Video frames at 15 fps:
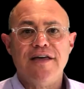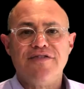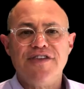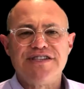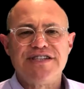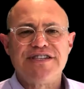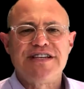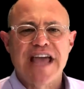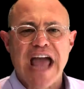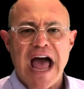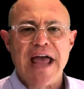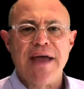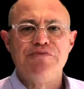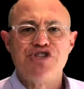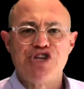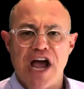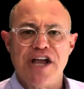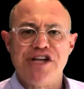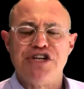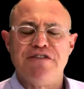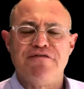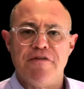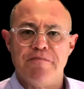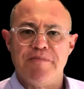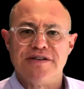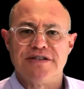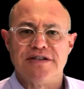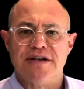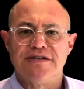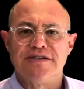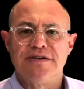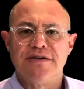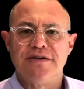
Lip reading: This is game-changing for business.